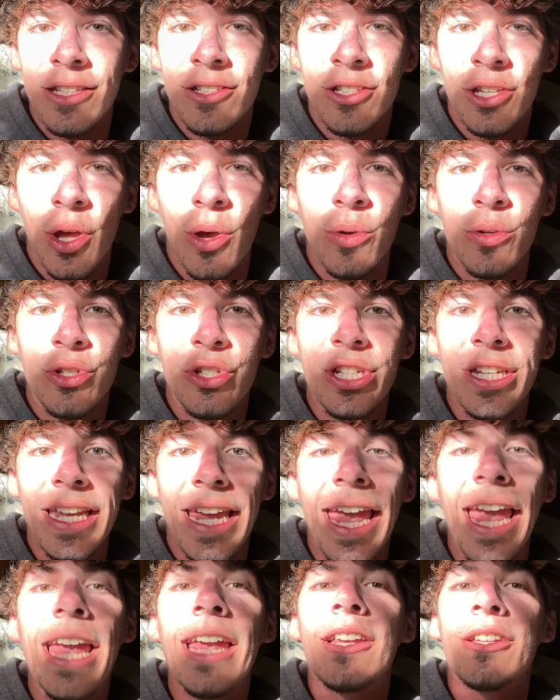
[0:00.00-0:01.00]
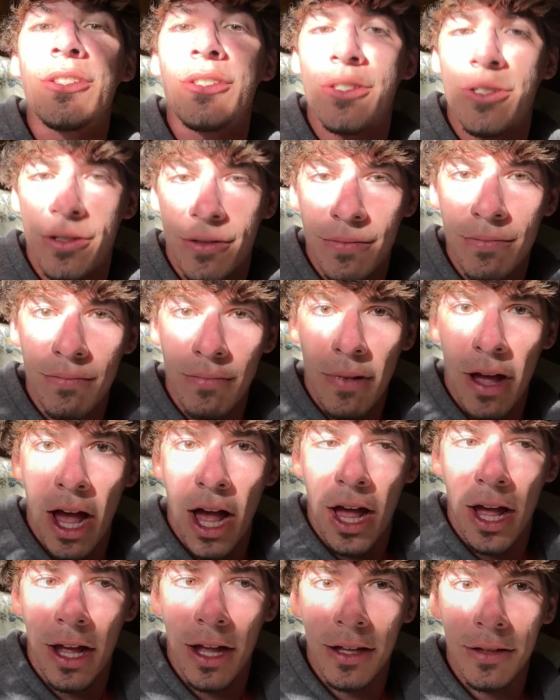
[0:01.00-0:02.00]
so she is
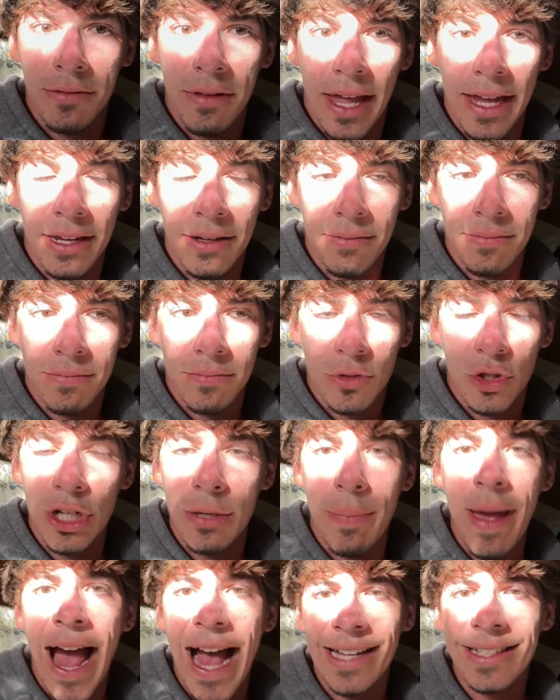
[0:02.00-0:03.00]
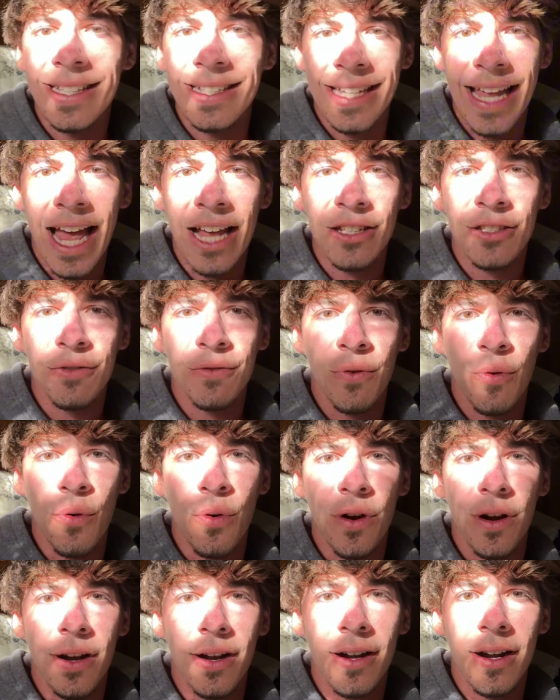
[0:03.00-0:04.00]
uh like she passed the test
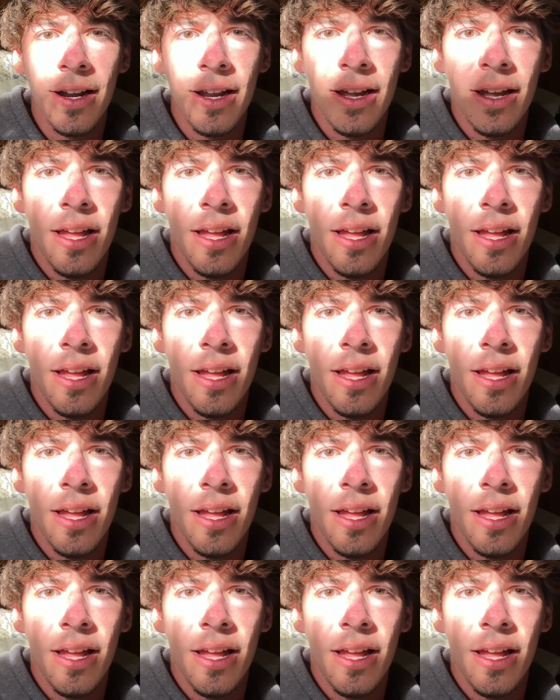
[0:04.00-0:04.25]
for